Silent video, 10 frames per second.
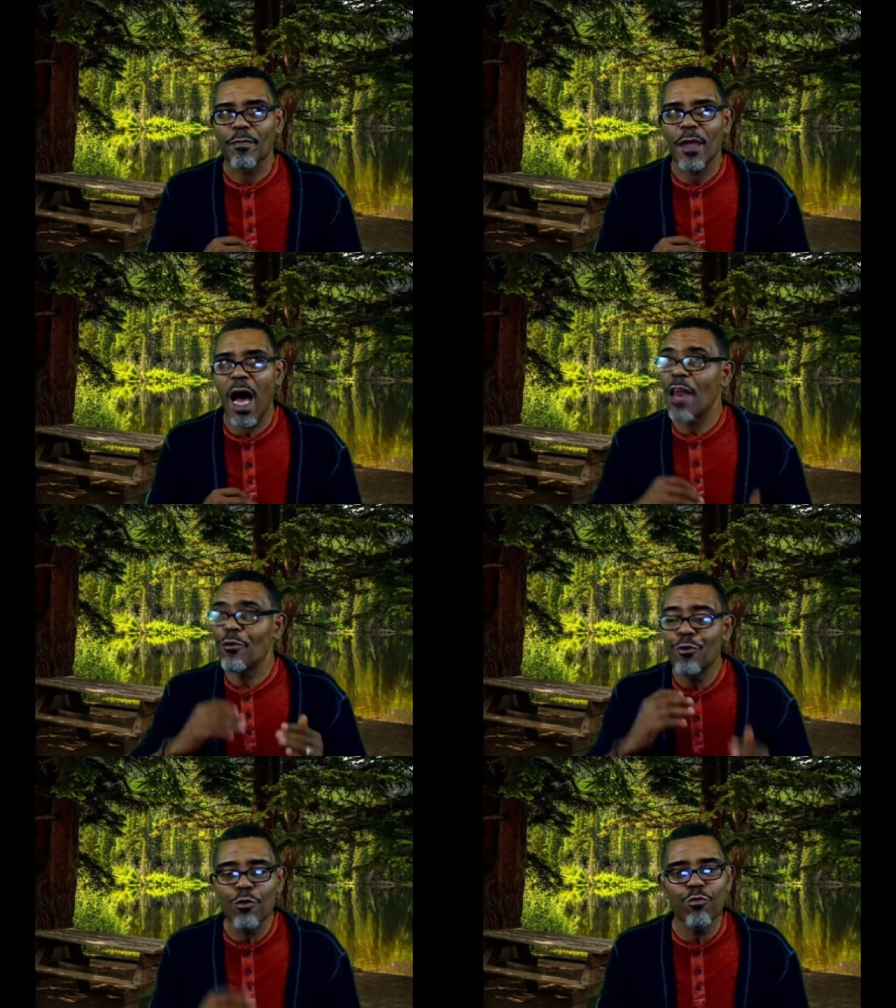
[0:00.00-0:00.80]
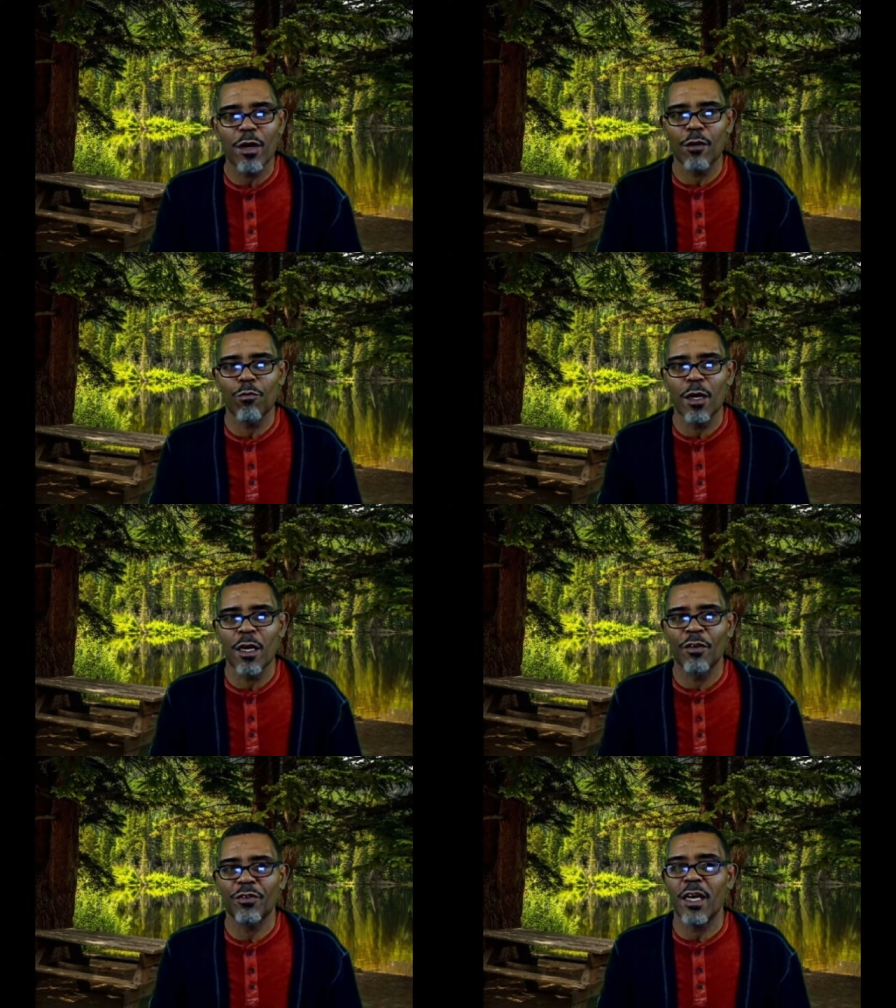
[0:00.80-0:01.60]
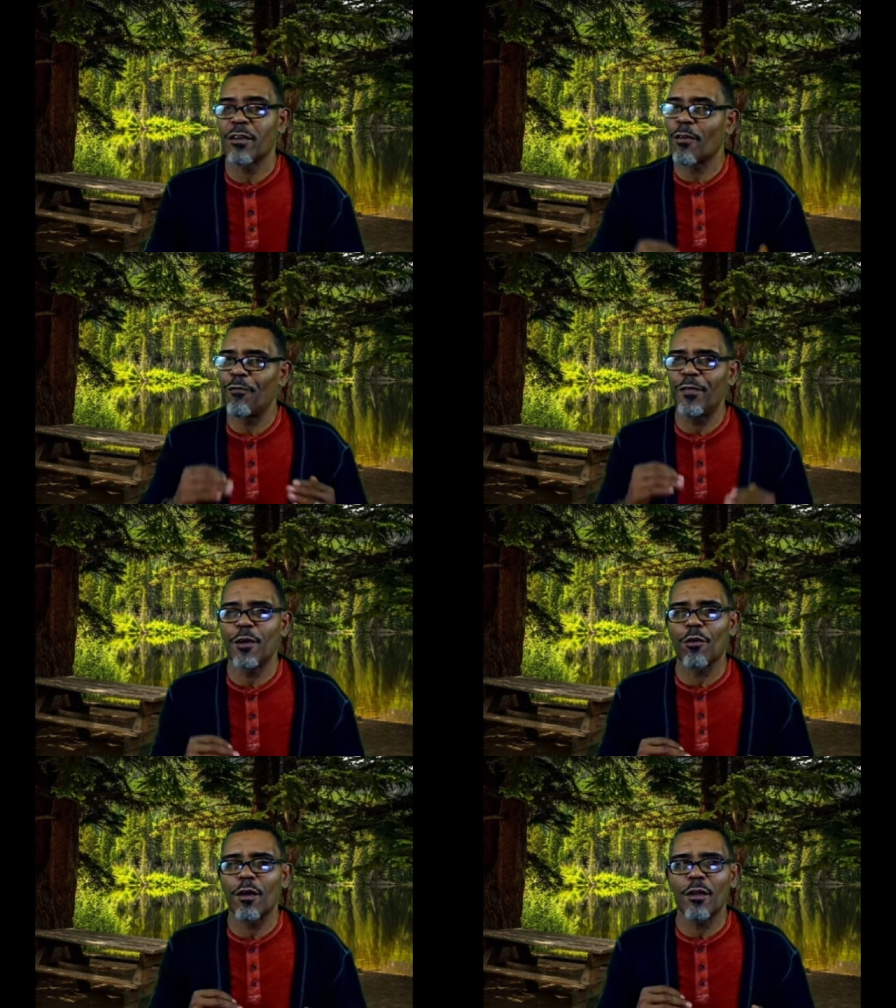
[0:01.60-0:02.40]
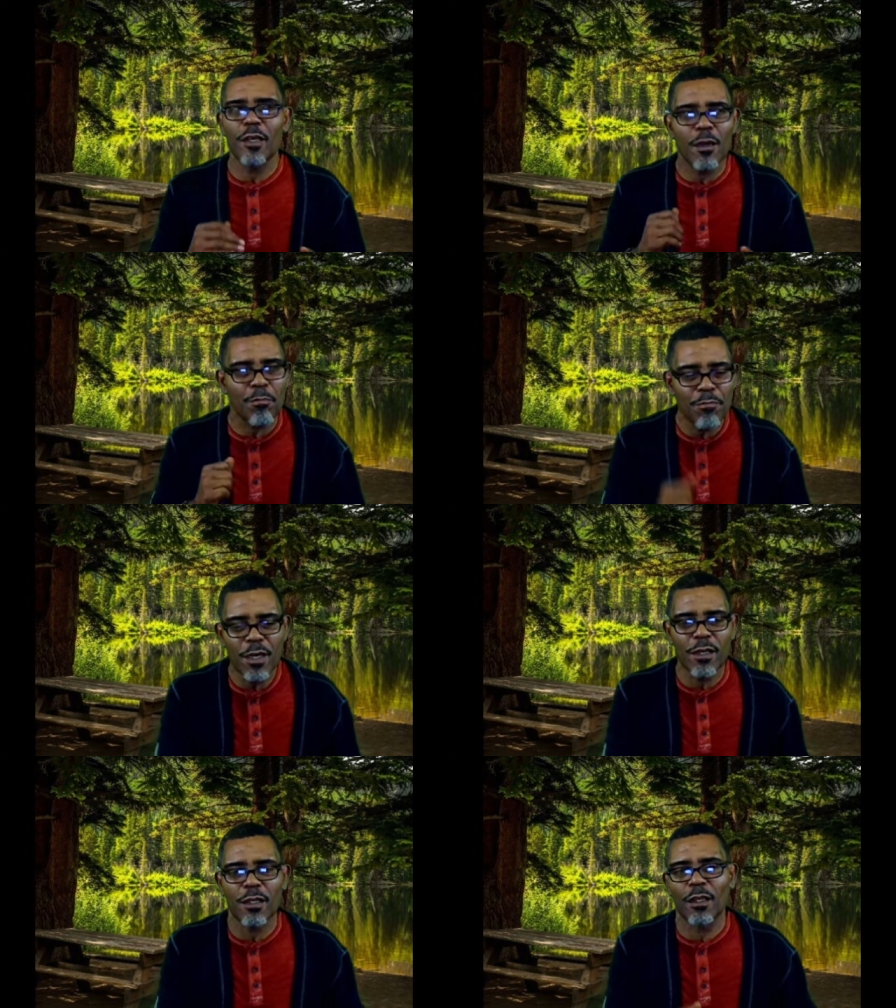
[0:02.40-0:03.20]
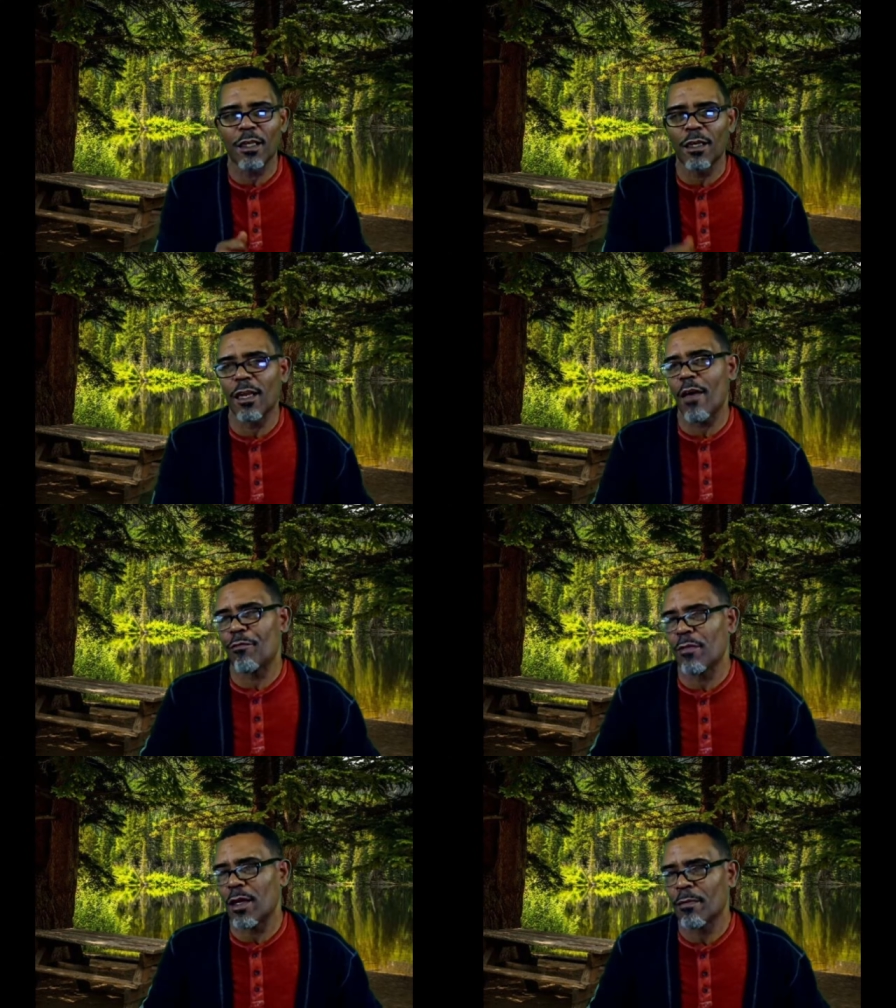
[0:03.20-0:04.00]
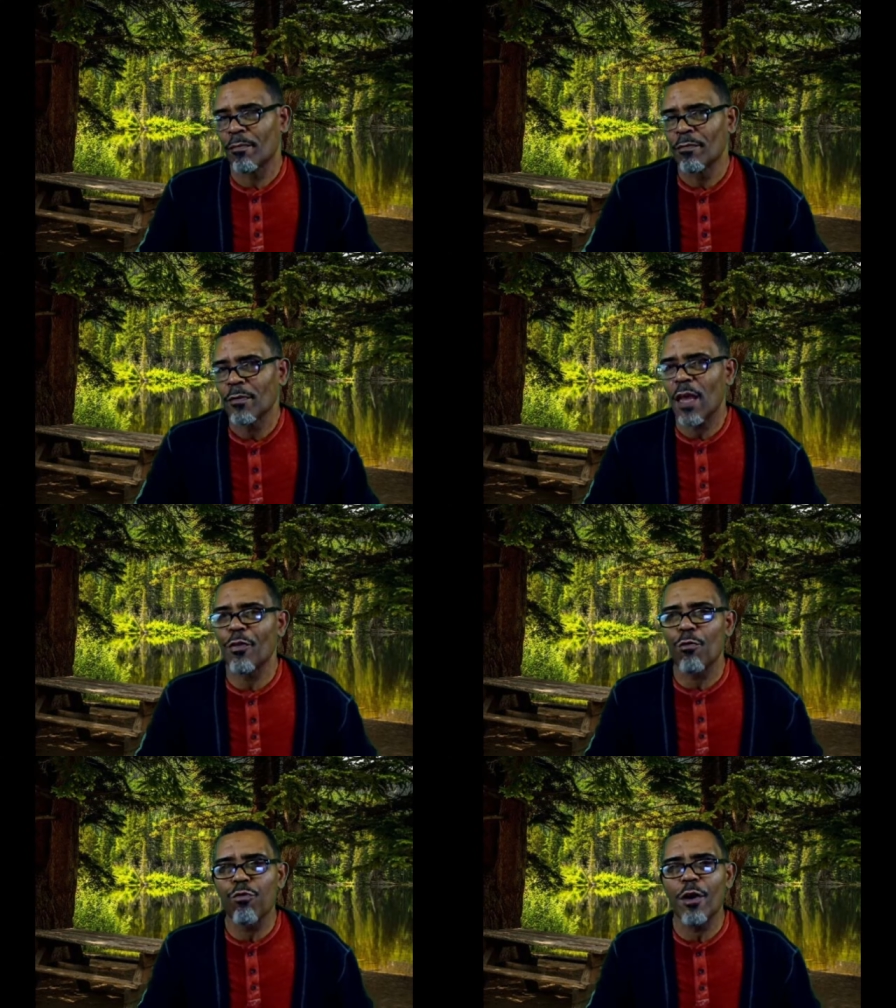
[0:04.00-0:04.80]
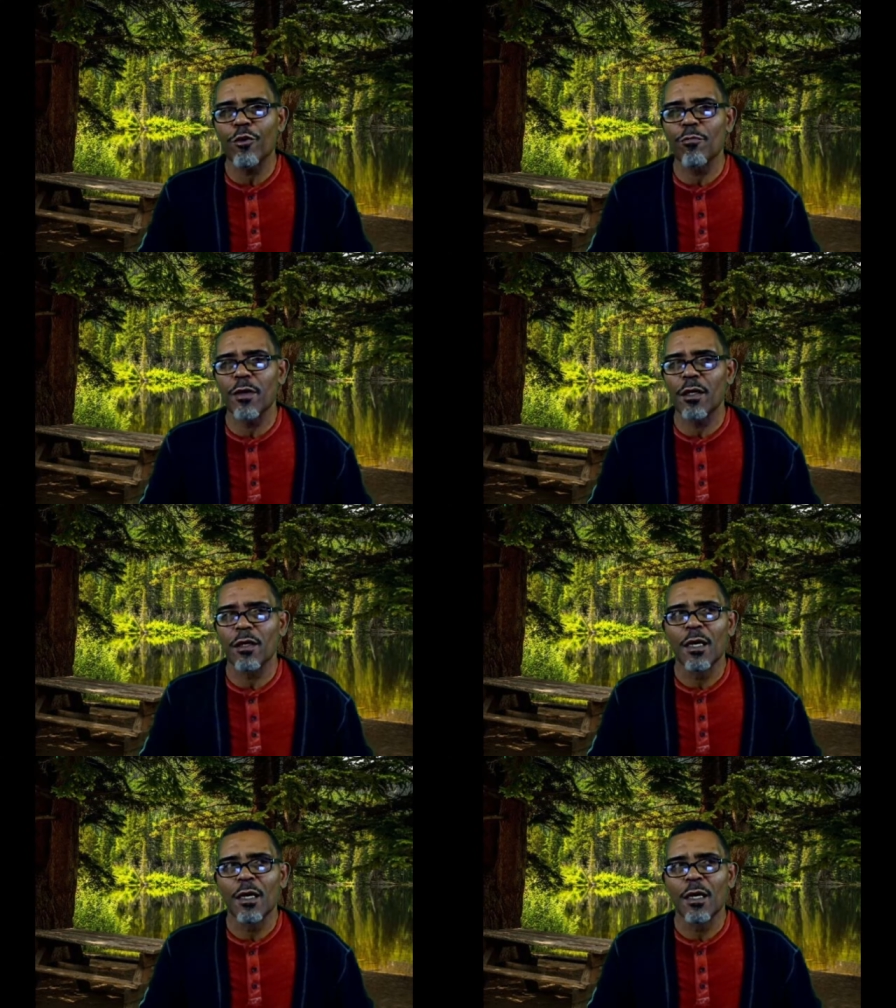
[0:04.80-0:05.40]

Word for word: I knew what it was and the fear immediately left me and the wonderment